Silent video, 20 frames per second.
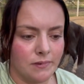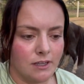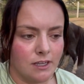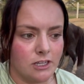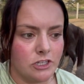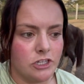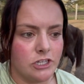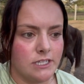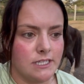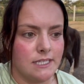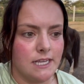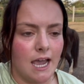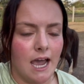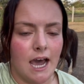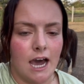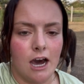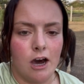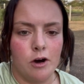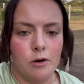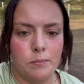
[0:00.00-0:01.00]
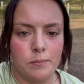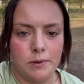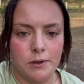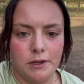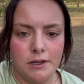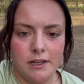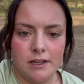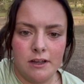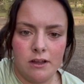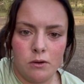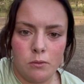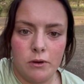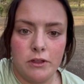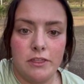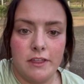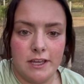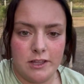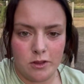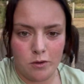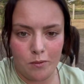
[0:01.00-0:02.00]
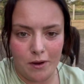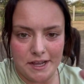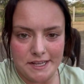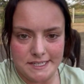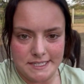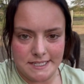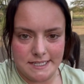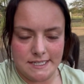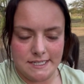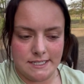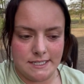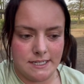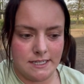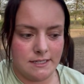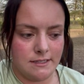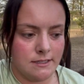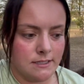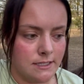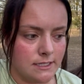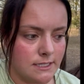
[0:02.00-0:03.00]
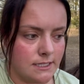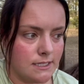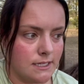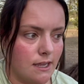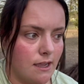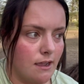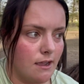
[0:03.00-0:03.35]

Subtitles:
just to help with like the wet seasons,